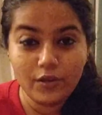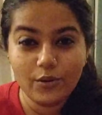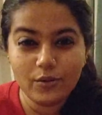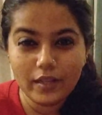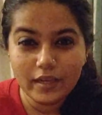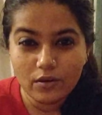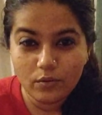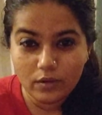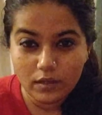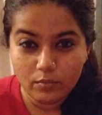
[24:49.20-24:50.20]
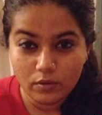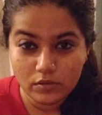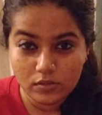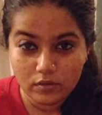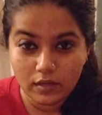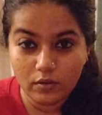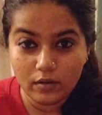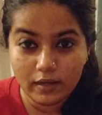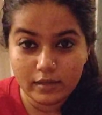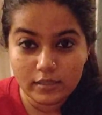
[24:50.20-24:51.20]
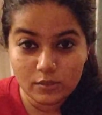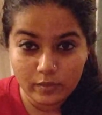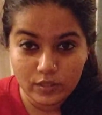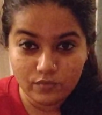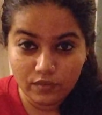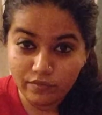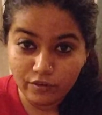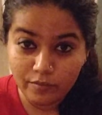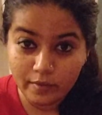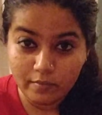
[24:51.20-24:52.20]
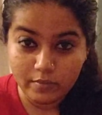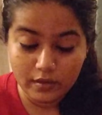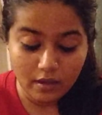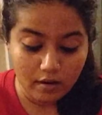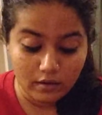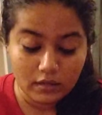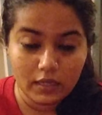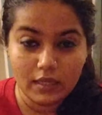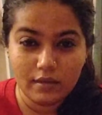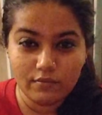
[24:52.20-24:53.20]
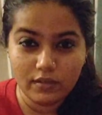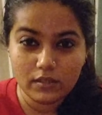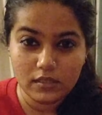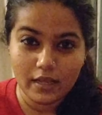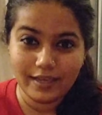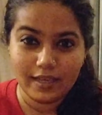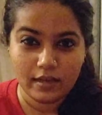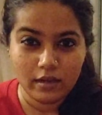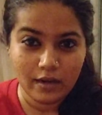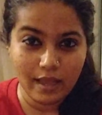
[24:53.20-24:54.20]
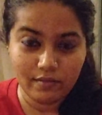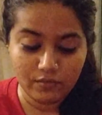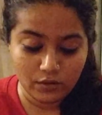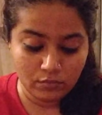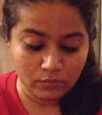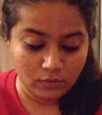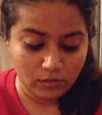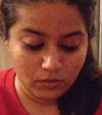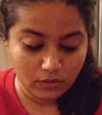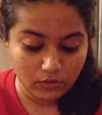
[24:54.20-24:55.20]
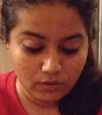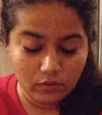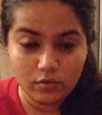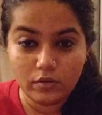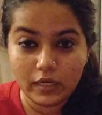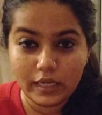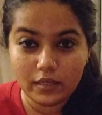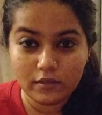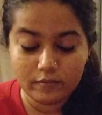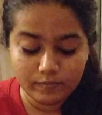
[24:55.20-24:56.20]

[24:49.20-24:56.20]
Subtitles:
You're like all he wants, okay? You're like his wish fulfillment, but currently he feels like he can't have you. or like